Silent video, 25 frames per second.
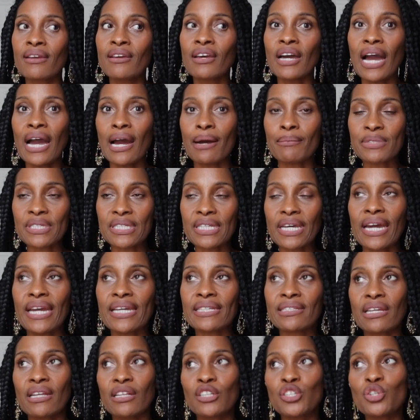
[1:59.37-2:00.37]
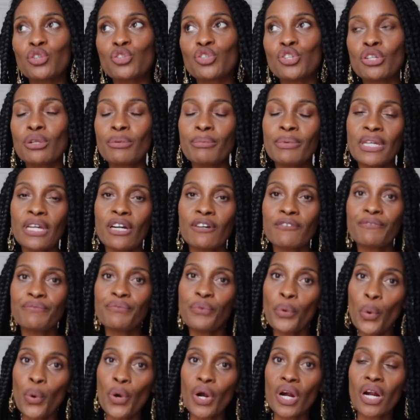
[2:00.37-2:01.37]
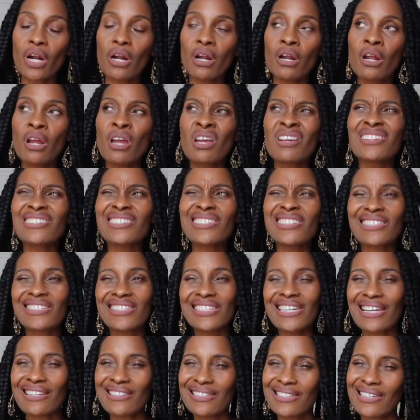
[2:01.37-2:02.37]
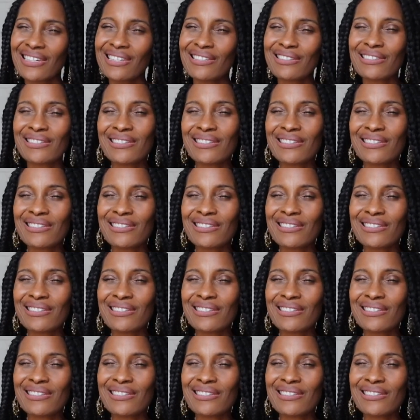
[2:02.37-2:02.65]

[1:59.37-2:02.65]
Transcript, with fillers: um, size, it'll usually be a 4. 6 is,